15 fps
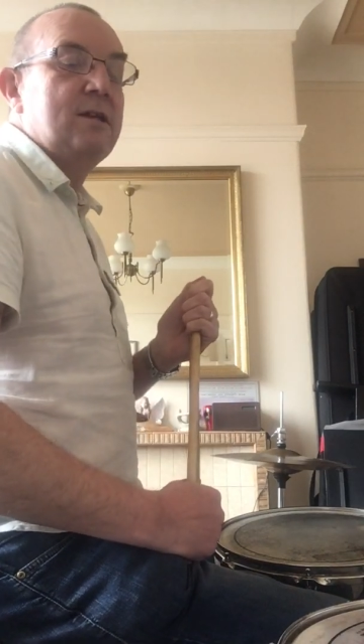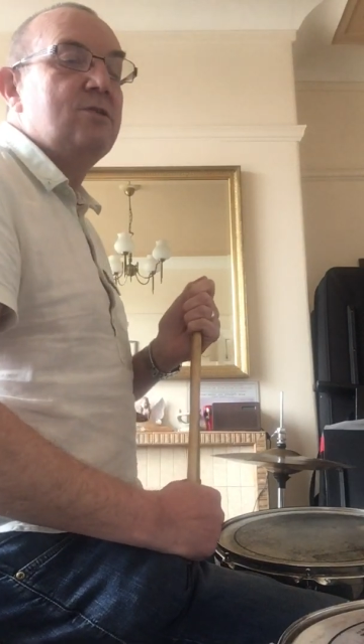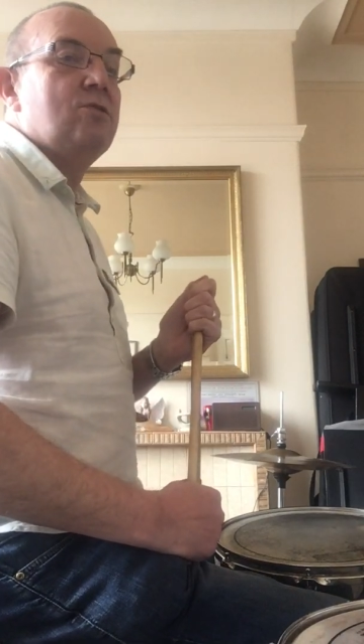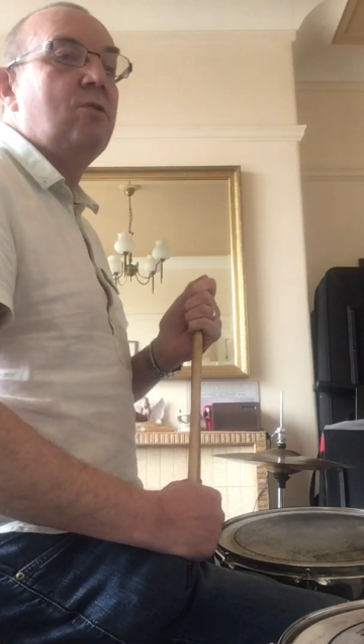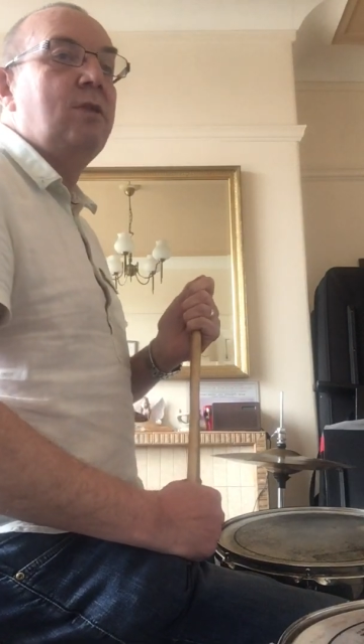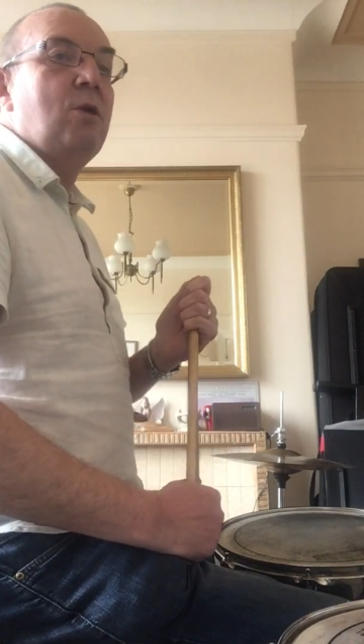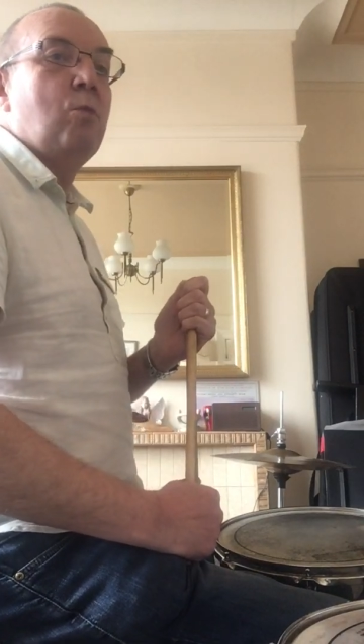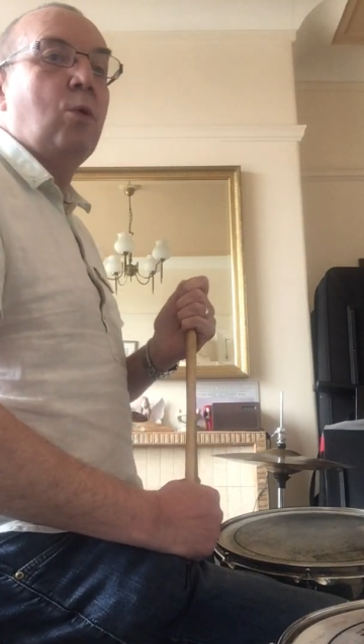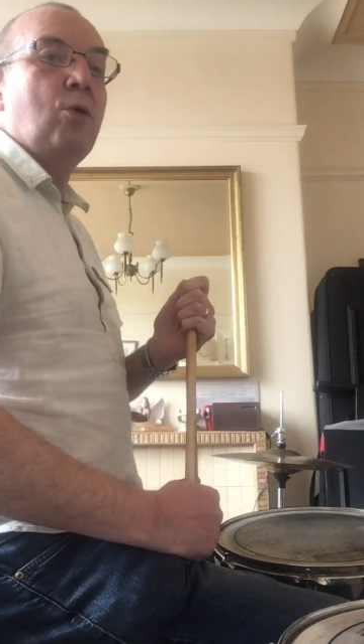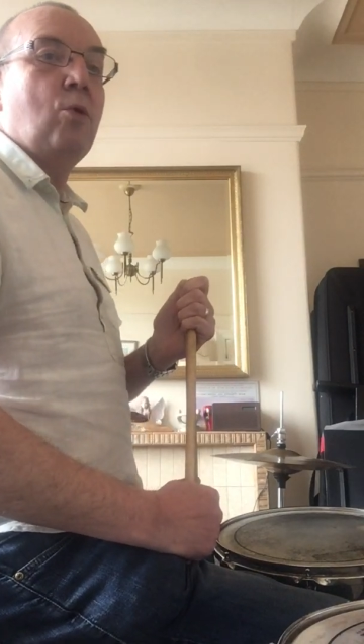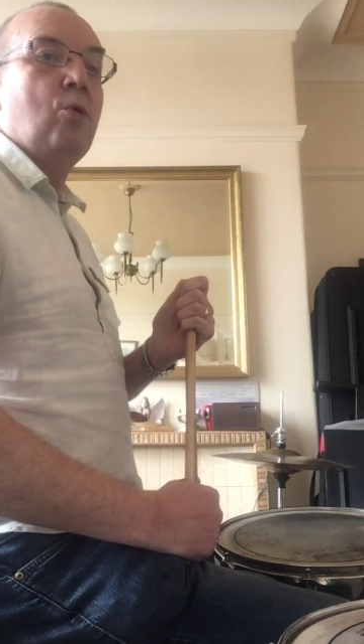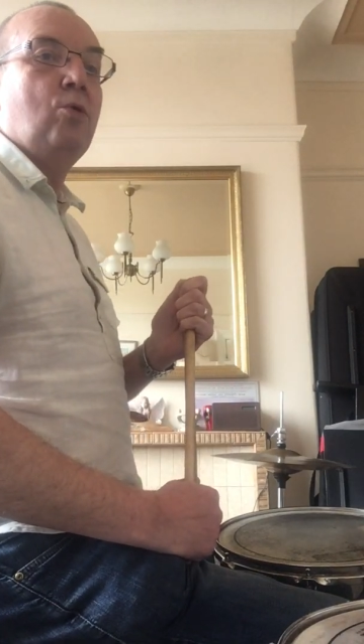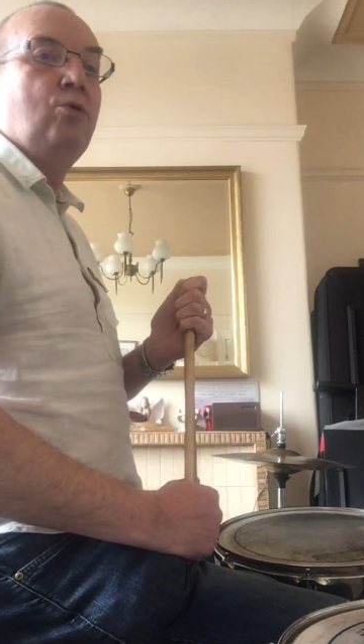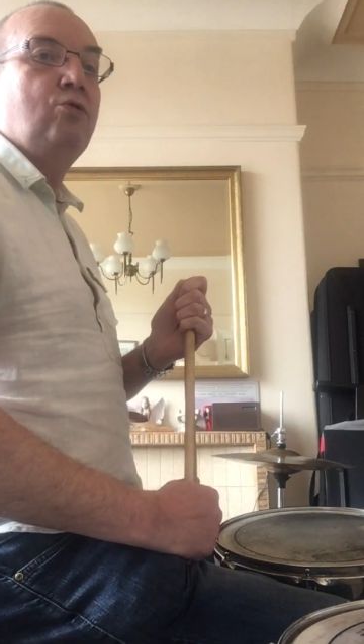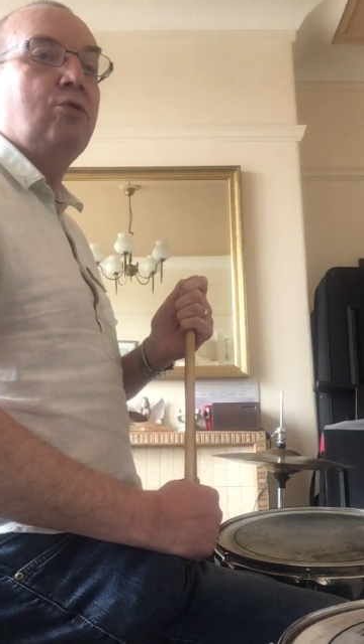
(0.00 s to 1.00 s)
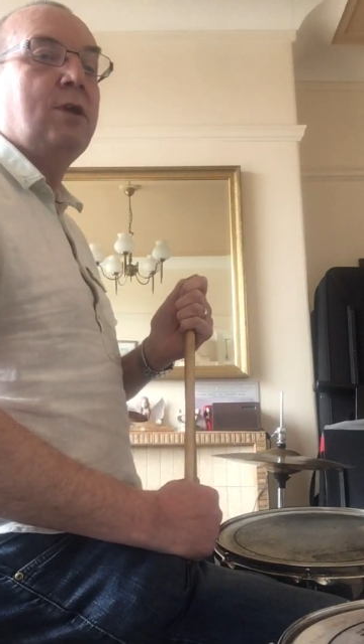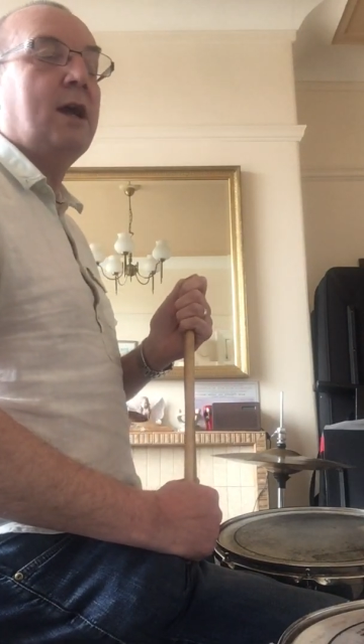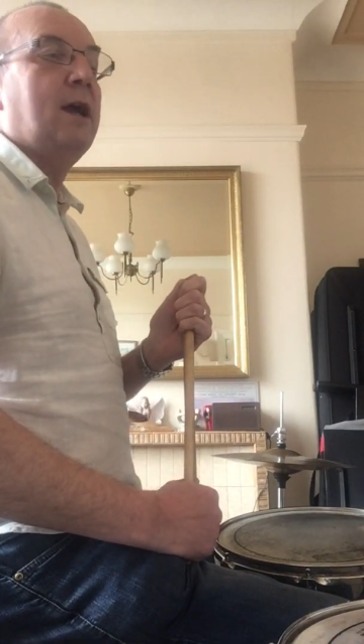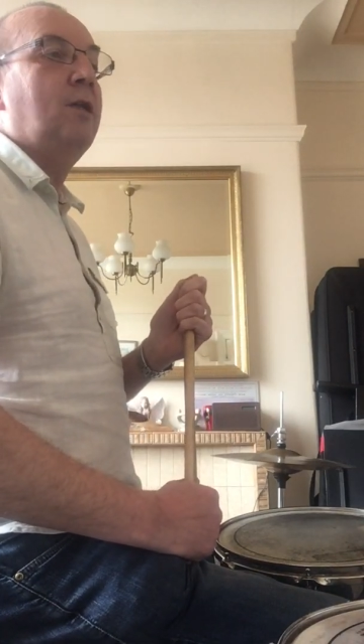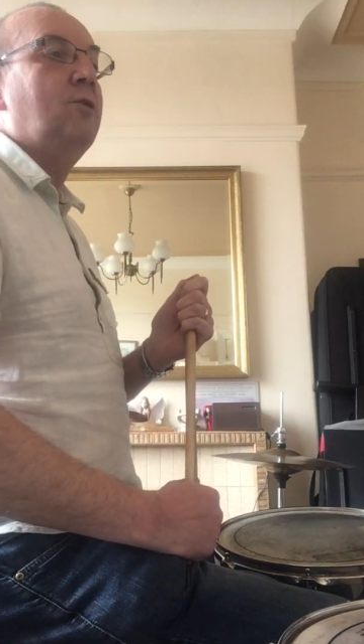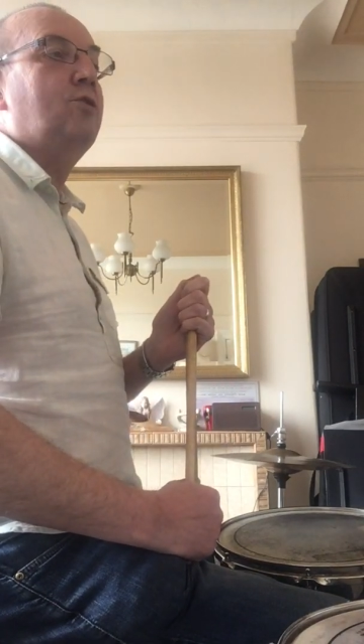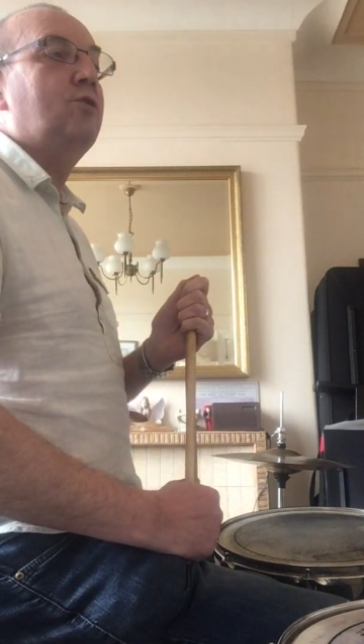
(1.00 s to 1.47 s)
it's only
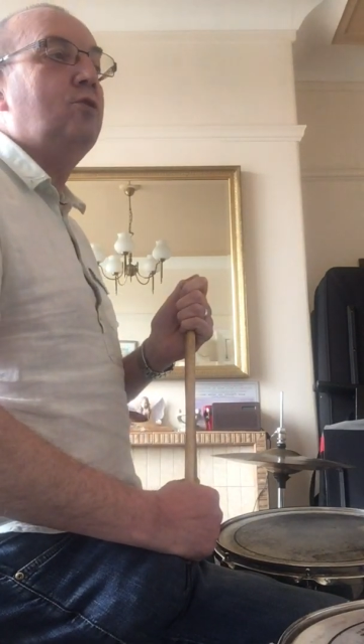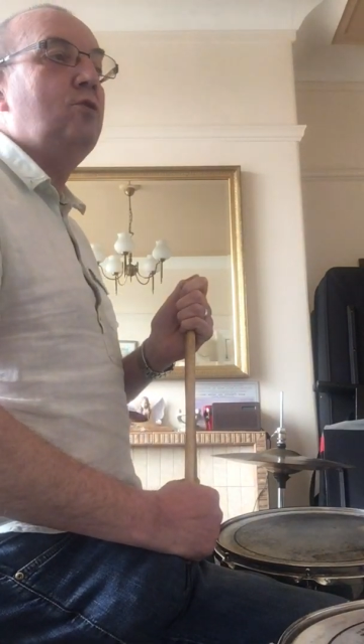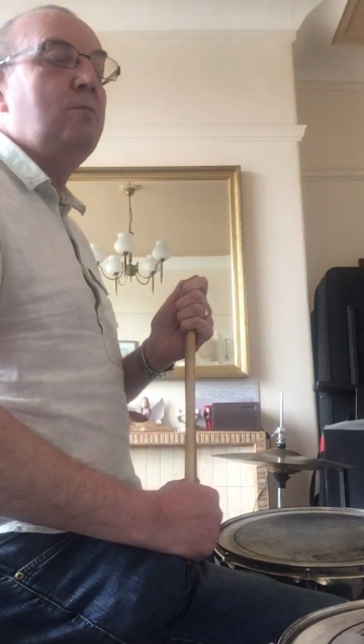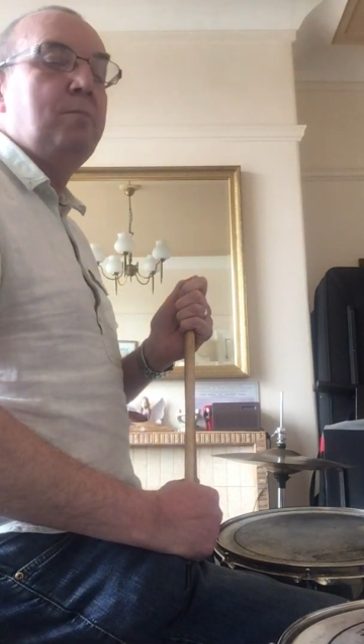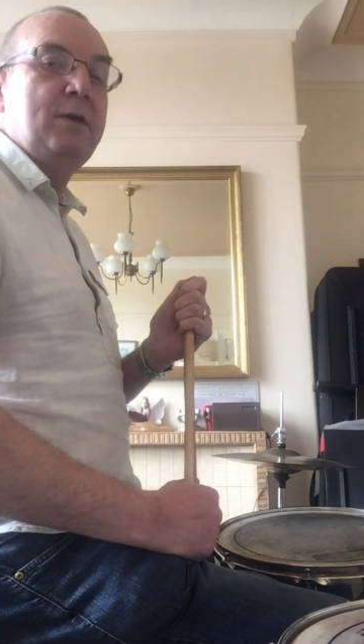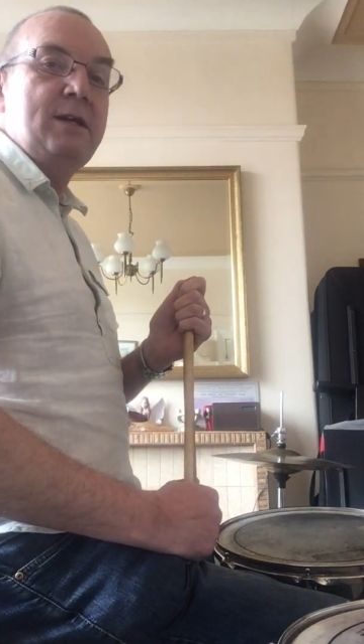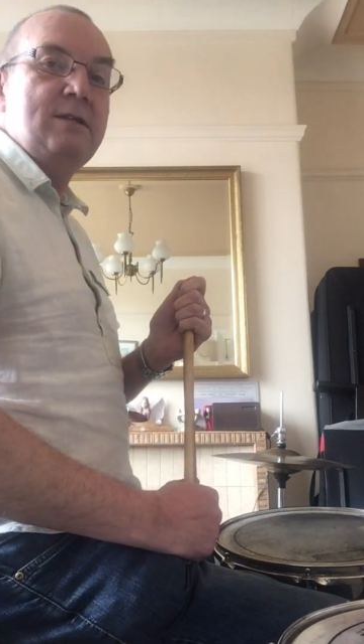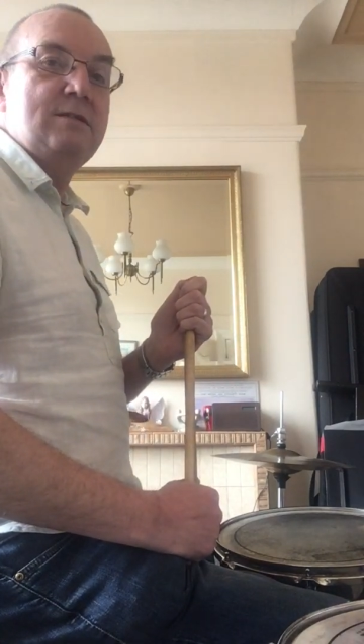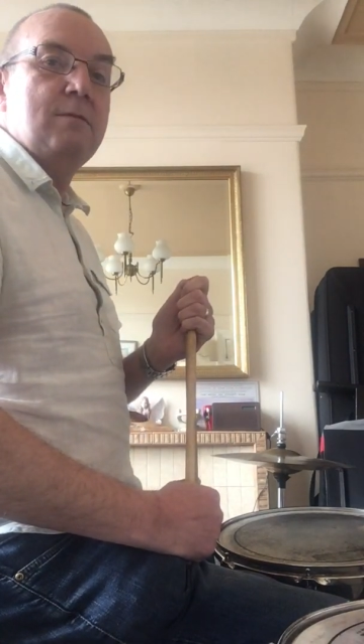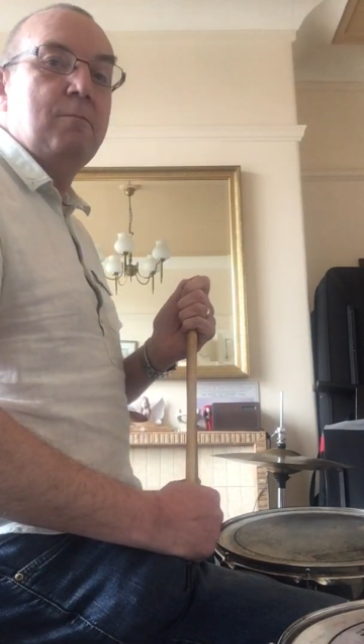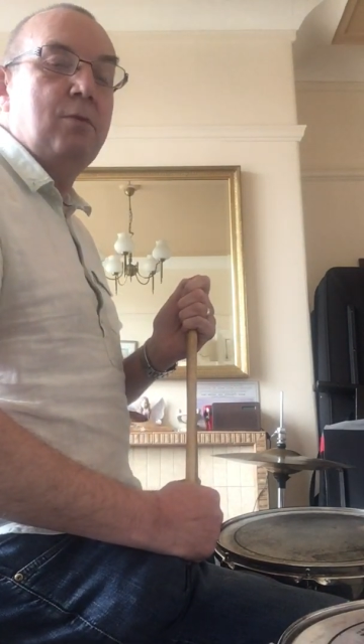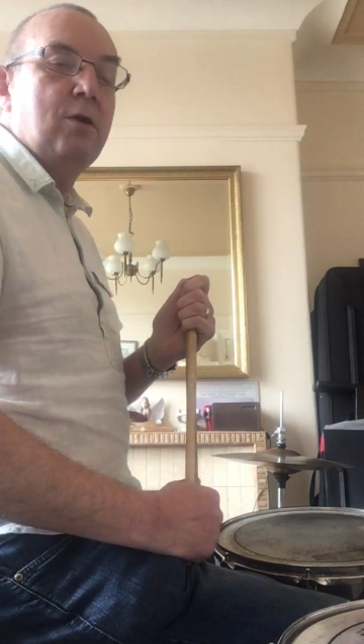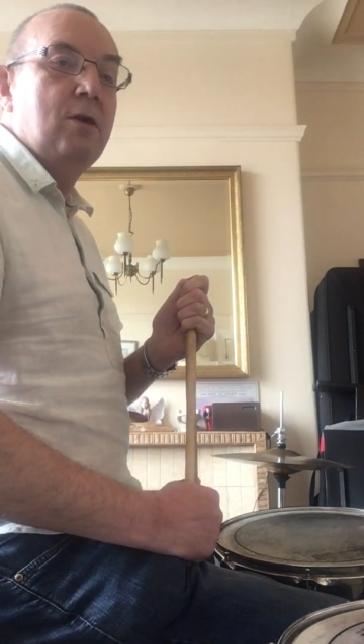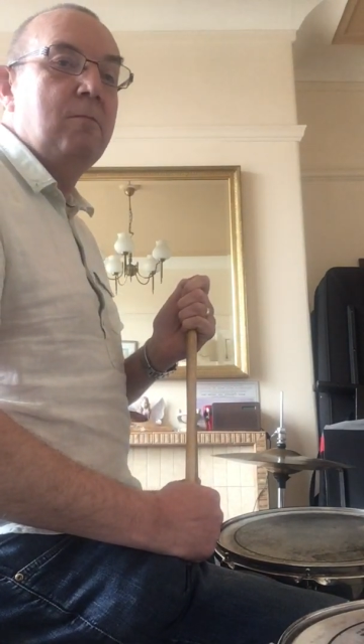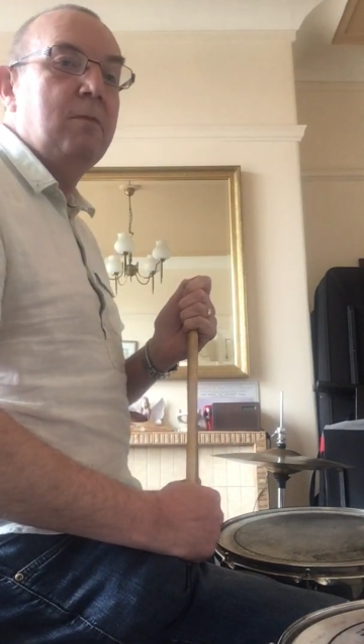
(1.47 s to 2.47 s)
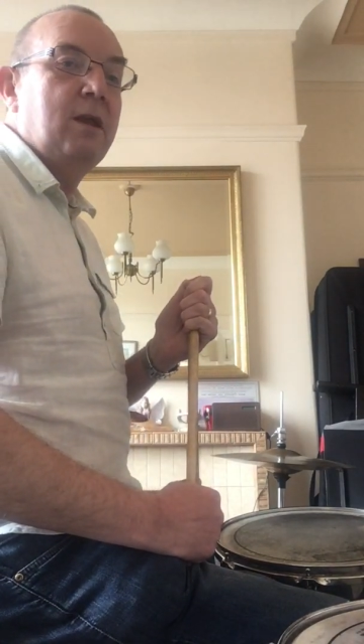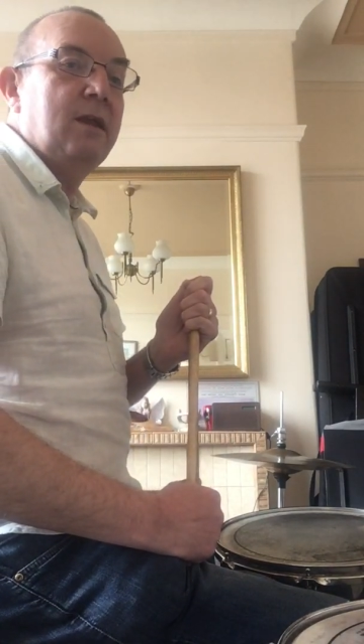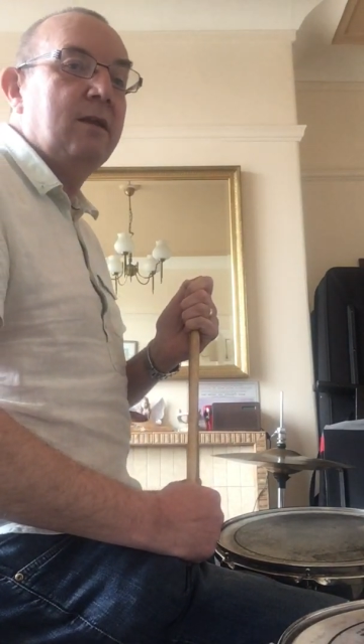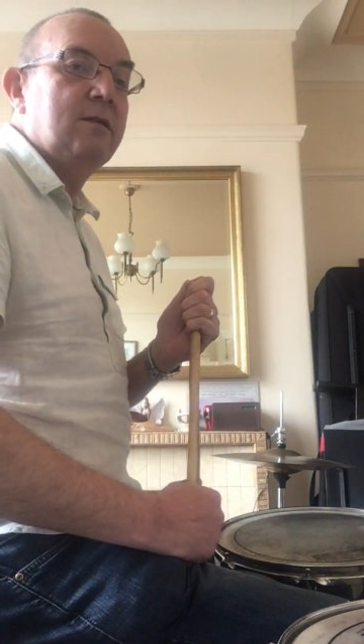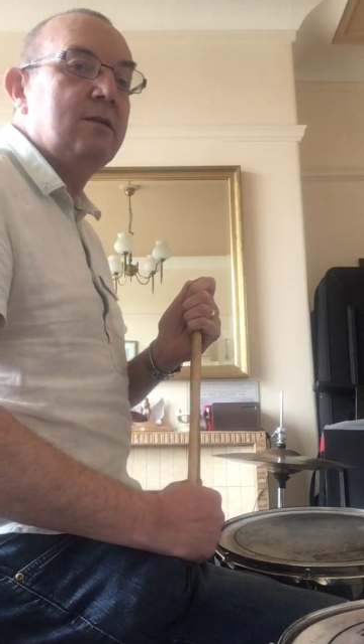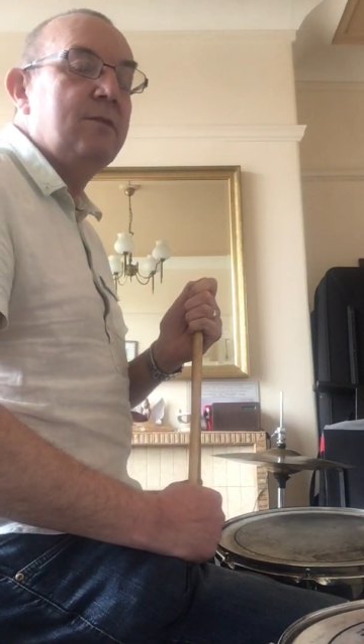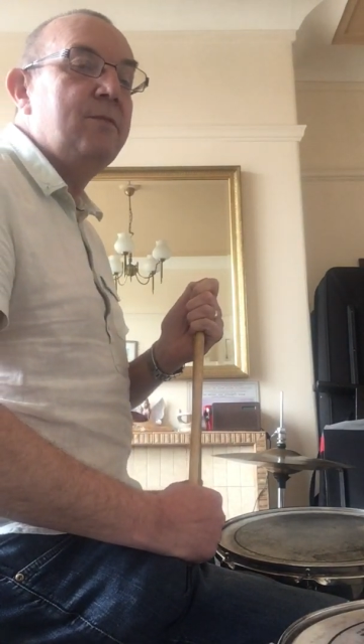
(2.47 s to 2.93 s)
102 beats per
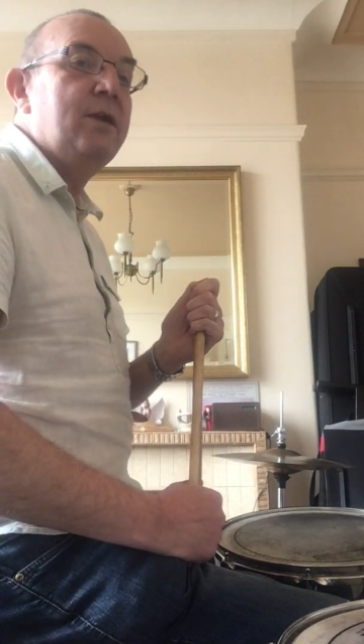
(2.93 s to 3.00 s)
minute.